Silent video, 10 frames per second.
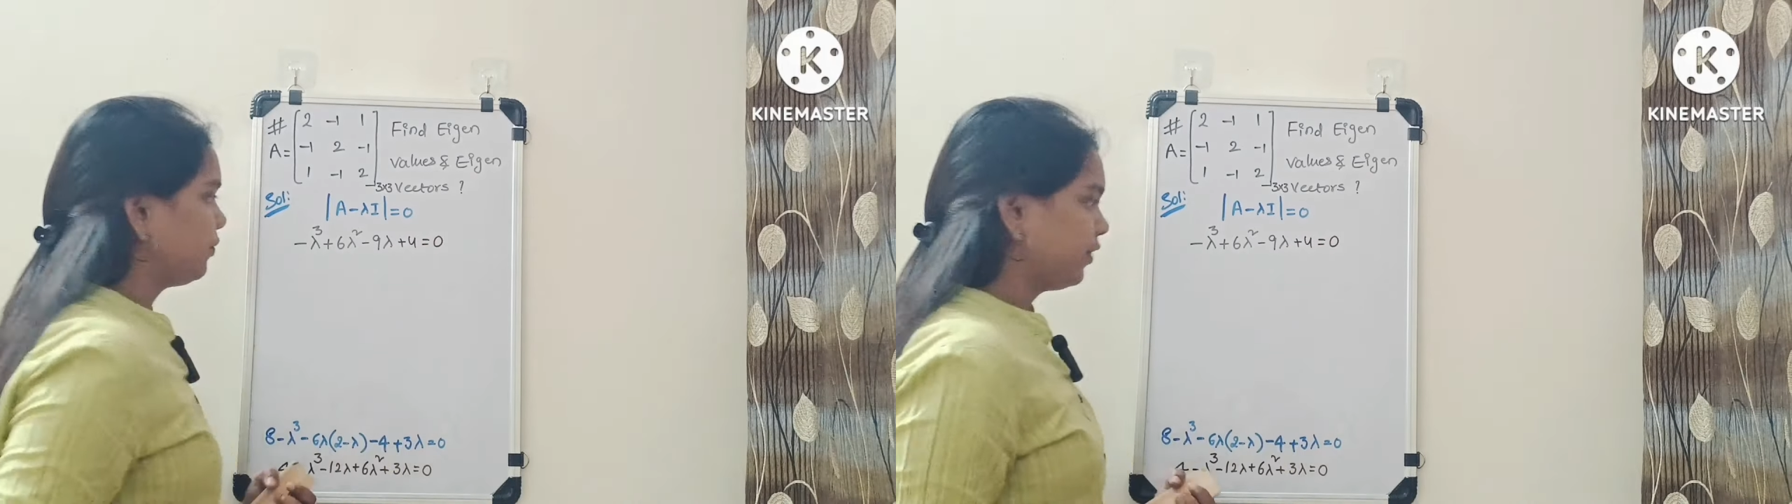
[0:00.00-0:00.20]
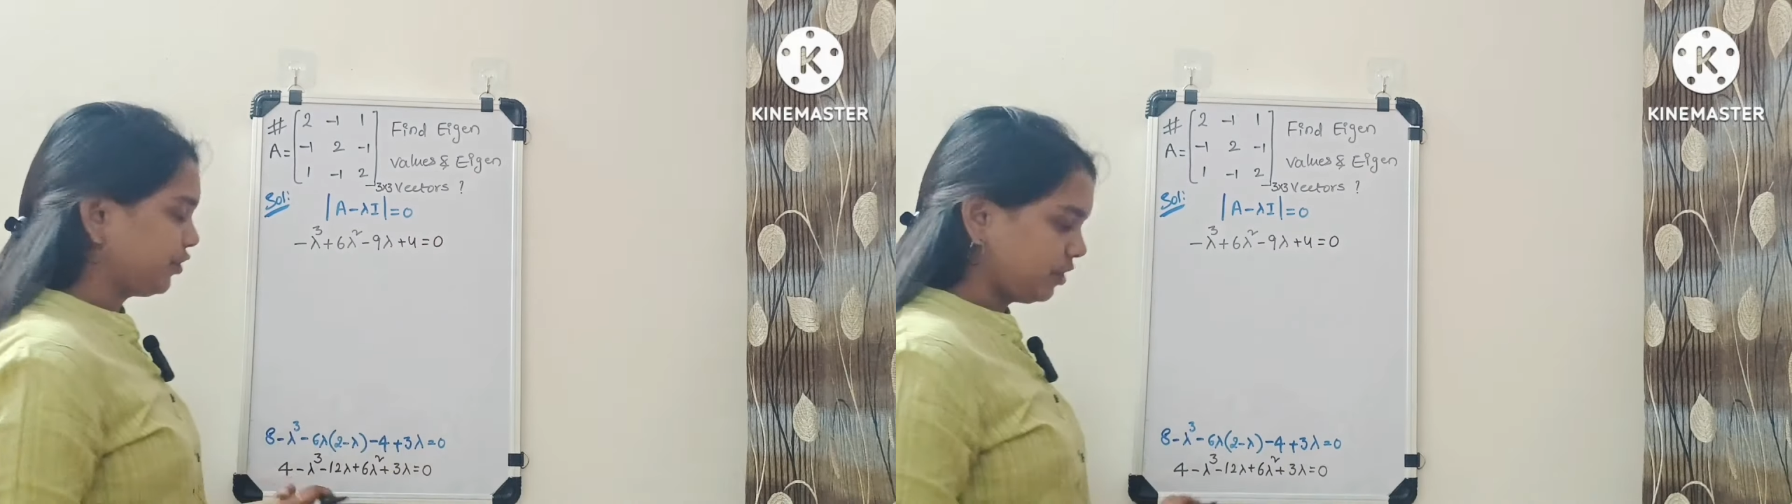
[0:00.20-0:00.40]

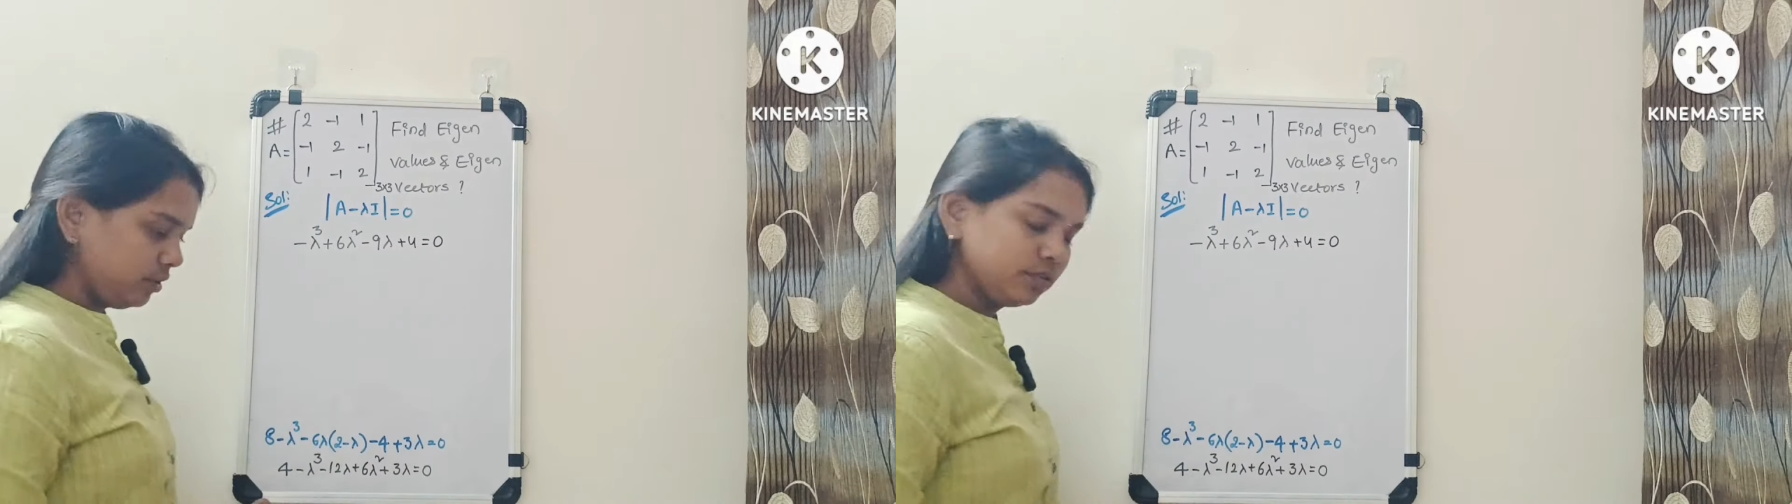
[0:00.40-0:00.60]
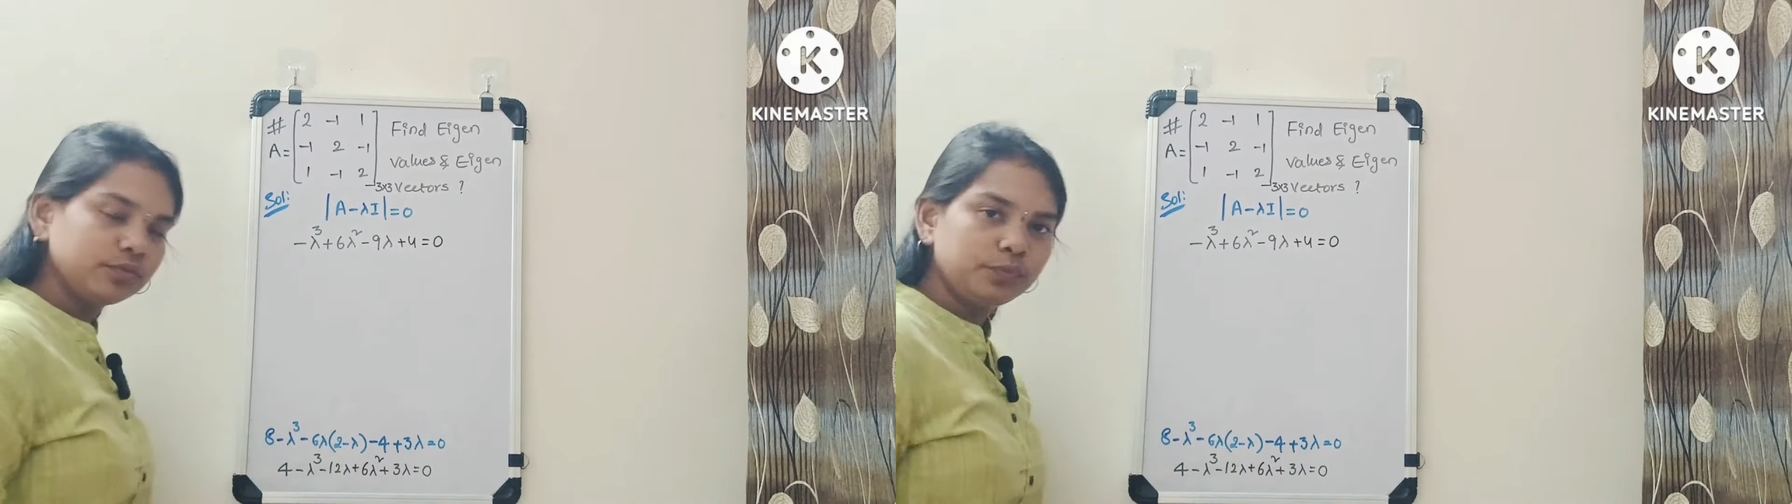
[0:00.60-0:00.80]

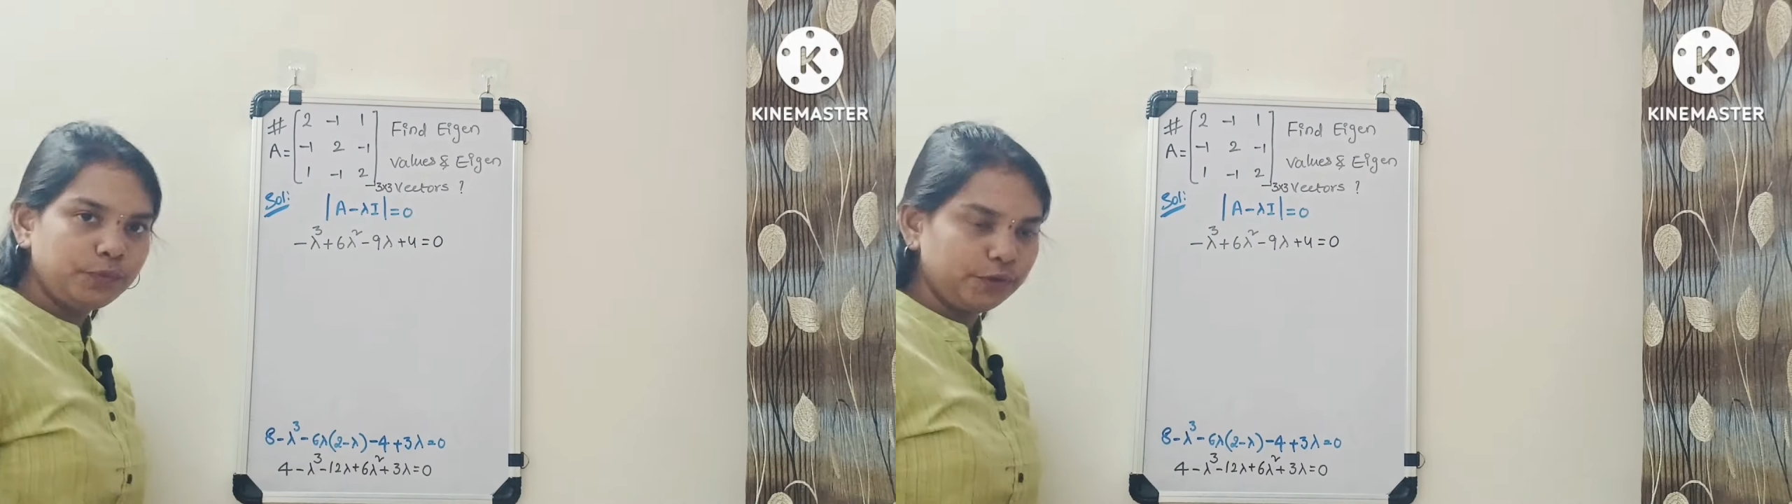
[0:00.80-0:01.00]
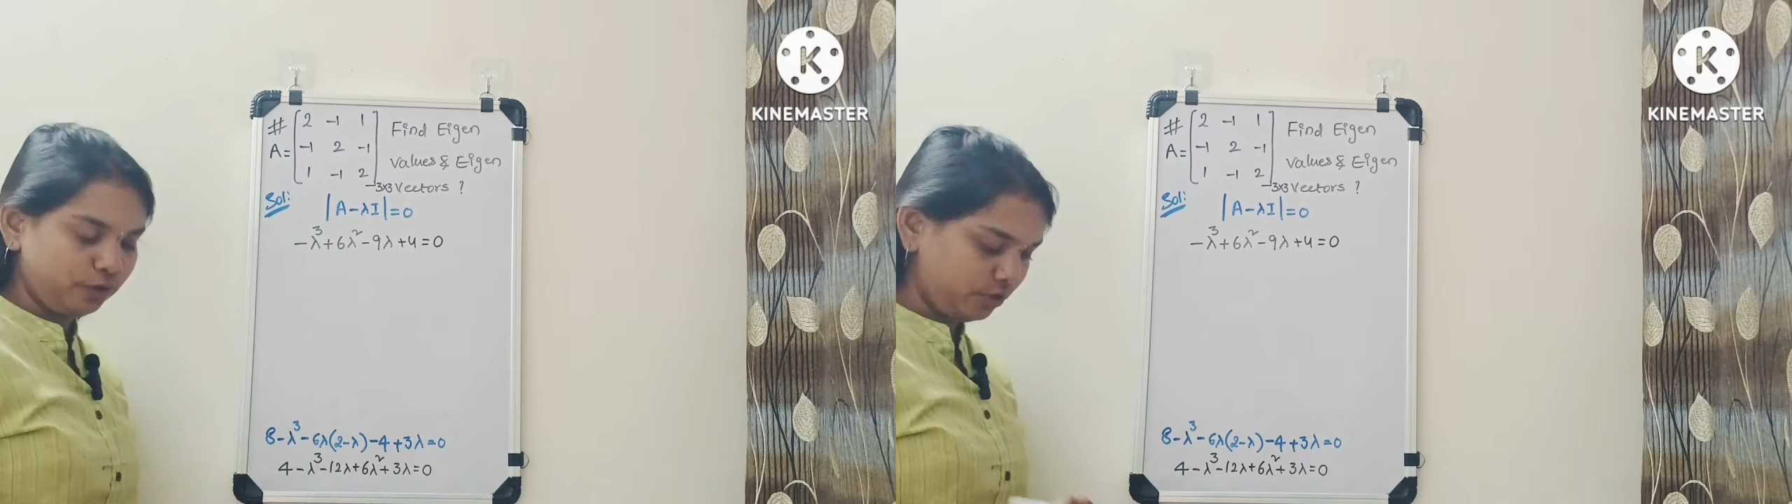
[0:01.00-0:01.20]
equation
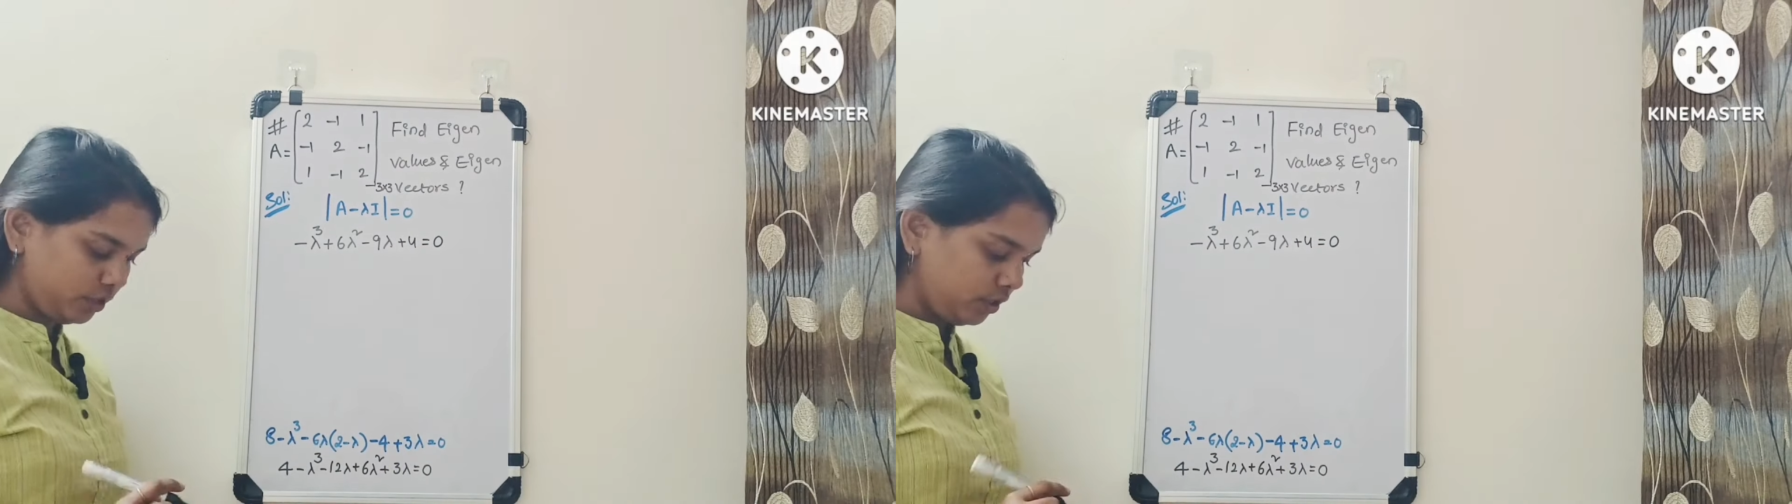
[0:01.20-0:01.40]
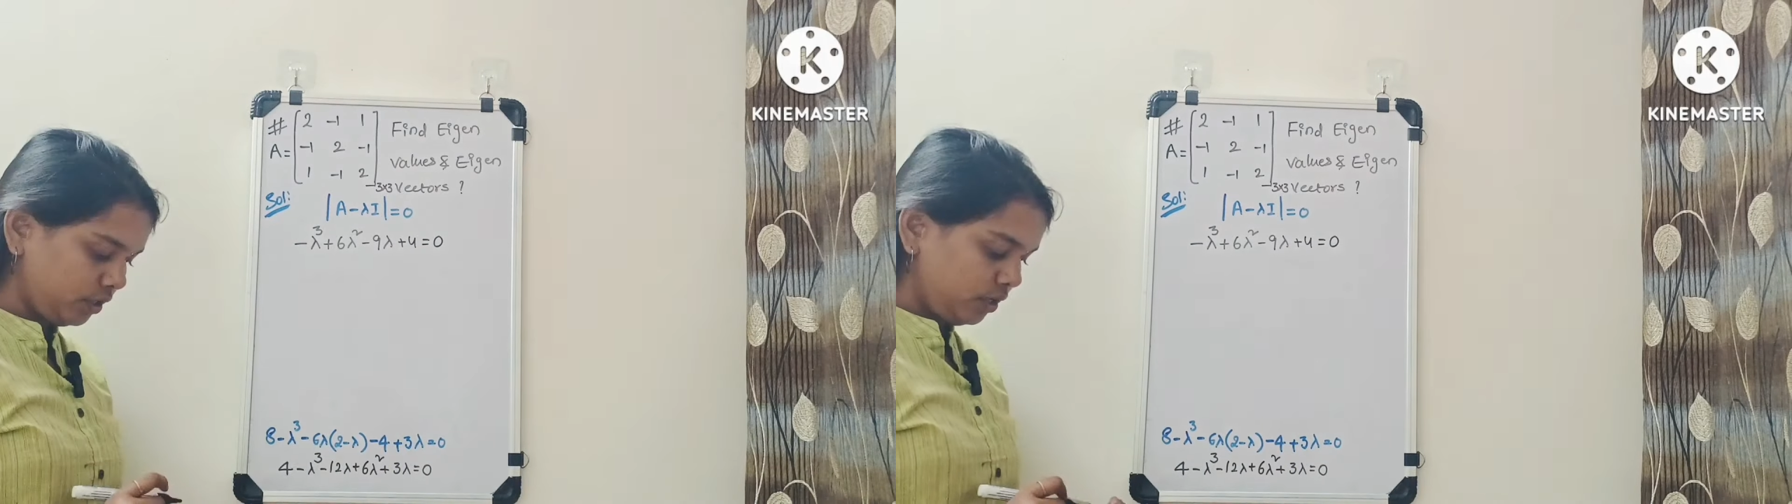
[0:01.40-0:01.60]
we got.